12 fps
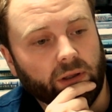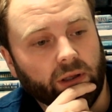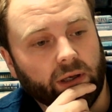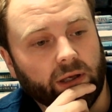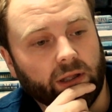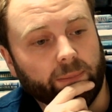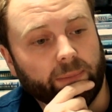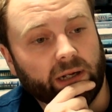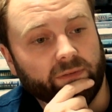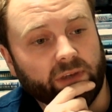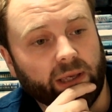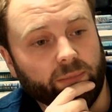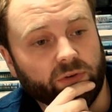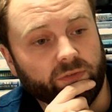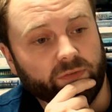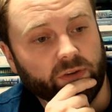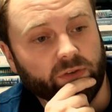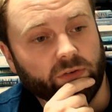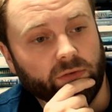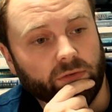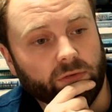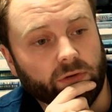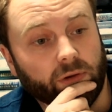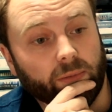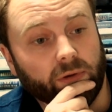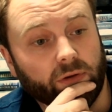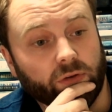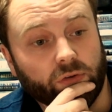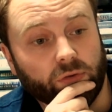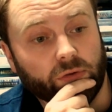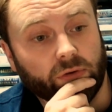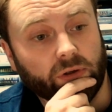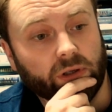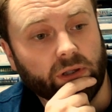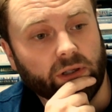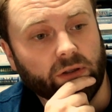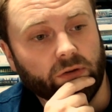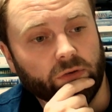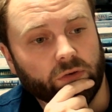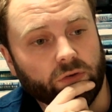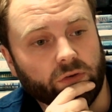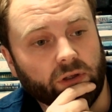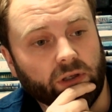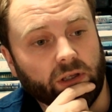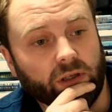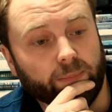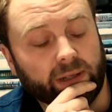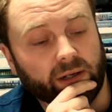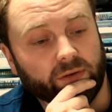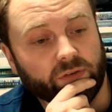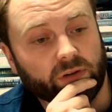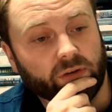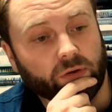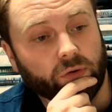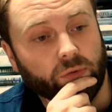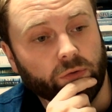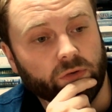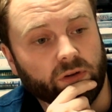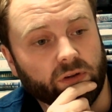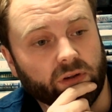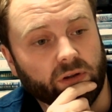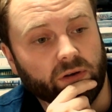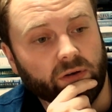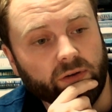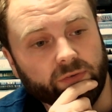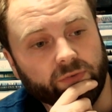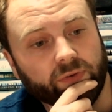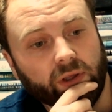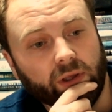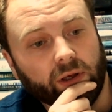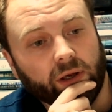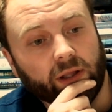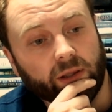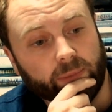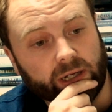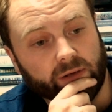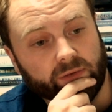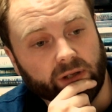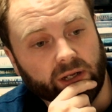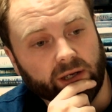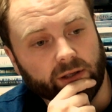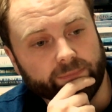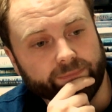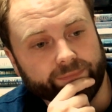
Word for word: the Battle of Cape St. Vincent, the Sultan Cadiz, the Battle of Santa Cruz de Tenerife, and the Battle of the Nile.